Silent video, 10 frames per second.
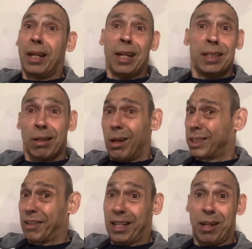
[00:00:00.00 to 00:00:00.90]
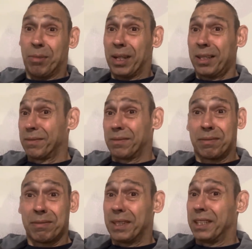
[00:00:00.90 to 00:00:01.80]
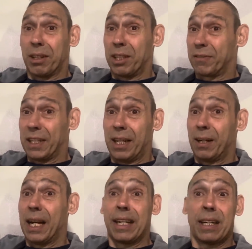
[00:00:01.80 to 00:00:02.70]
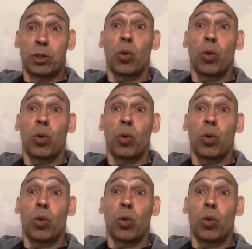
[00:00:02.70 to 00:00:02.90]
His ass fell out, mate. His ass fell out. And then